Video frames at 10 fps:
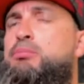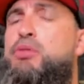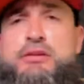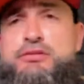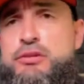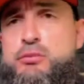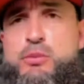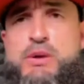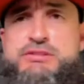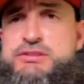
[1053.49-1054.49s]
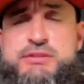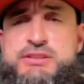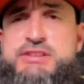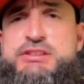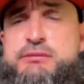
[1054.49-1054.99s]
prior to the Western
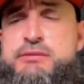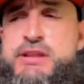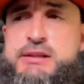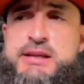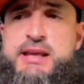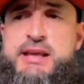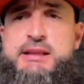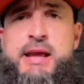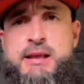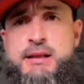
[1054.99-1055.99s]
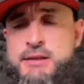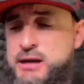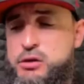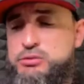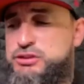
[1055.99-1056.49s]
civilization, everything like that, like a lot
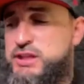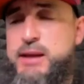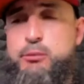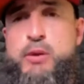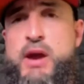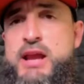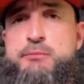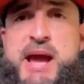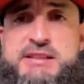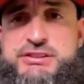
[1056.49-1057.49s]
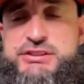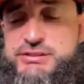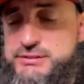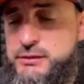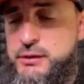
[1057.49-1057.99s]
of cultures had rite of
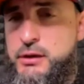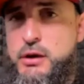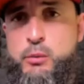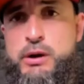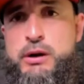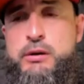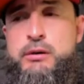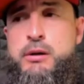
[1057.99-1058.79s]
passages where